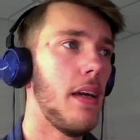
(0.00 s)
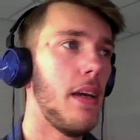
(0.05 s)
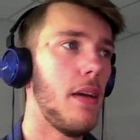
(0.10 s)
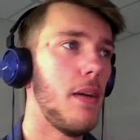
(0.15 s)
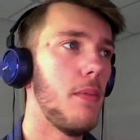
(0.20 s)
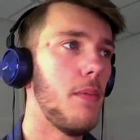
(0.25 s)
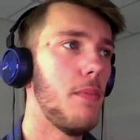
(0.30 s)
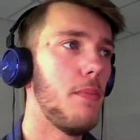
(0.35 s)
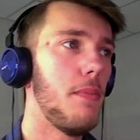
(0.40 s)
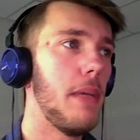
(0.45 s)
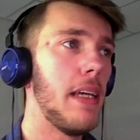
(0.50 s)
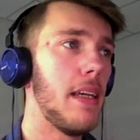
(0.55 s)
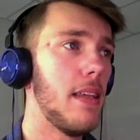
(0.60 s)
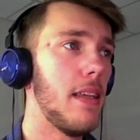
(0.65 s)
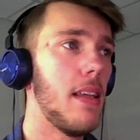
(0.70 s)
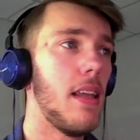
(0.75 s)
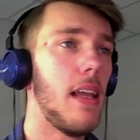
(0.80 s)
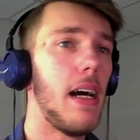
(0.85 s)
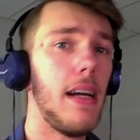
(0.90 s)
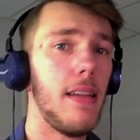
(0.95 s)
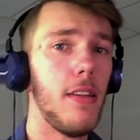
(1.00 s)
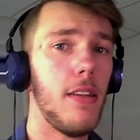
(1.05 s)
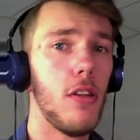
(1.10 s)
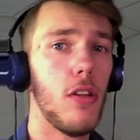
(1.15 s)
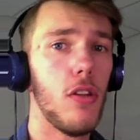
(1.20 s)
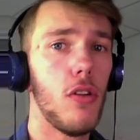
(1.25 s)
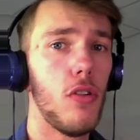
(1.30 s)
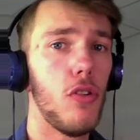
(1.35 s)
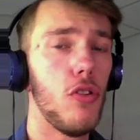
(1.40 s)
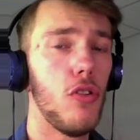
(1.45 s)
making the
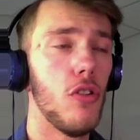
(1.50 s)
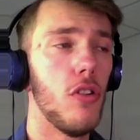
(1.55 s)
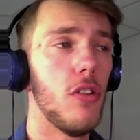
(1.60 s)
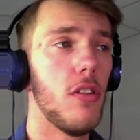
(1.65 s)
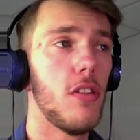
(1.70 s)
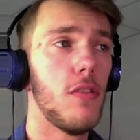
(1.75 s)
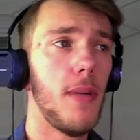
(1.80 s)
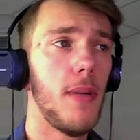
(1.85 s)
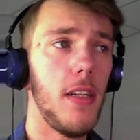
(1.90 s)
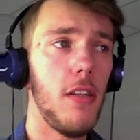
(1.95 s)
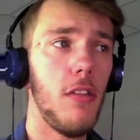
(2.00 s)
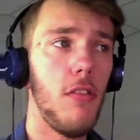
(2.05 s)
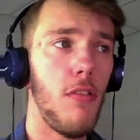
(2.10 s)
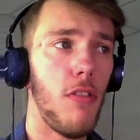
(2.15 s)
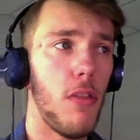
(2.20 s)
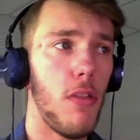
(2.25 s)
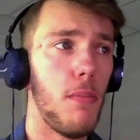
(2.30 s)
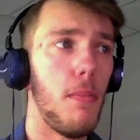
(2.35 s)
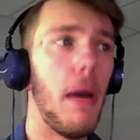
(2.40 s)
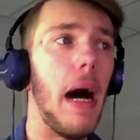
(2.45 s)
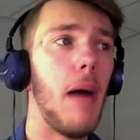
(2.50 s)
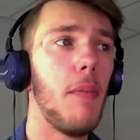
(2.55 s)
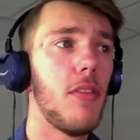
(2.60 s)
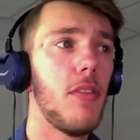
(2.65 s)
lighting look good, especially with the maps